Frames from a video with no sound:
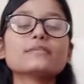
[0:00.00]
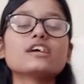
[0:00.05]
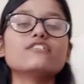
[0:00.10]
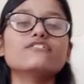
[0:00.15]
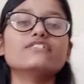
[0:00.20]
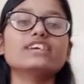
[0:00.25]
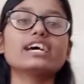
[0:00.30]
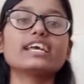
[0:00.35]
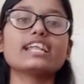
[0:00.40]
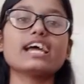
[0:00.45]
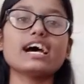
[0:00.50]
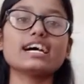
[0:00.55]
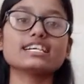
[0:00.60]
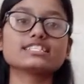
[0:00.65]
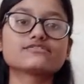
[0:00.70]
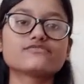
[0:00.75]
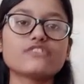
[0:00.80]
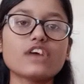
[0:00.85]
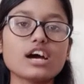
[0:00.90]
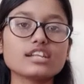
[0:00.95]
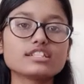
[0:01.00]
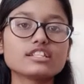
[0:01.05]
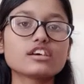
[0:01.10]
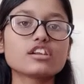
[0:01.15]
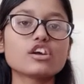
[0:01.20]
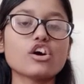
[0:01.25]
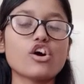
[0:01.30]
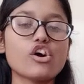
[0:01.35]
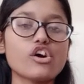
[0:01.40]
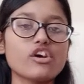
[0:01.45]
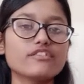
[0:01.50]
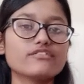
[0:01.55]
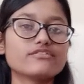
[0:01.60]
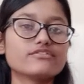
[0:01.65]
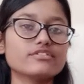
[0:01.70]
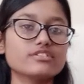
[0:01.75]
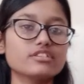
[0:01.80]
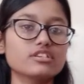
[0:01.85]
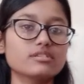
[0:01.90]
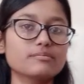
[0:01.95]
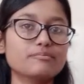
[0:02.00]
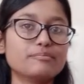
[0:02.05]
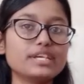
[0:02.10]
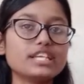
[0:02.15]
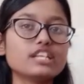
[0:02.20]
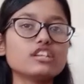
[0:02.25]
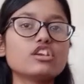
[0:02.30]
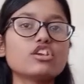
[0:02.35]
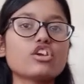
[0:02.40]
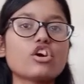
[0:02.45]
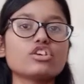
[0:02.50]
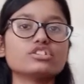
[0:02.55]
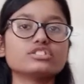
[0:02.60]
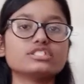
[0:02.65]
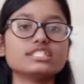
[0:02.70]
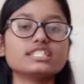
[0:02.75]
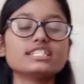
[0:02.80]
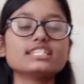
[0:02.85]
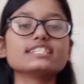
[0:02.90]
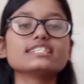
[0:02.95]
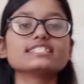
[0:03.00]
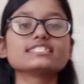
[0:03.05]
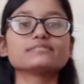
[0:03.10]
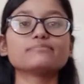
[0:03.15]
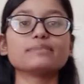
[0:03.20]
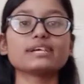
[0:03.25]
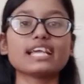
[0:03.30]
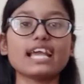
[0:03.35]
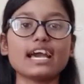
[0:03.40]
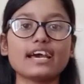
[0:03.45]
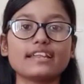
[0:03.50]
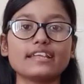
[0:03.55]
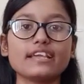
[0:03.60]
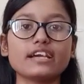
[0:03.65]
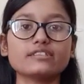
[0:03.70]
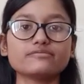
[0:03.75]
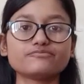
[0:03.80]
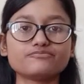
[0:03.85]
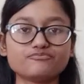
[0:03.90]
whereas father of penology is Beccaria.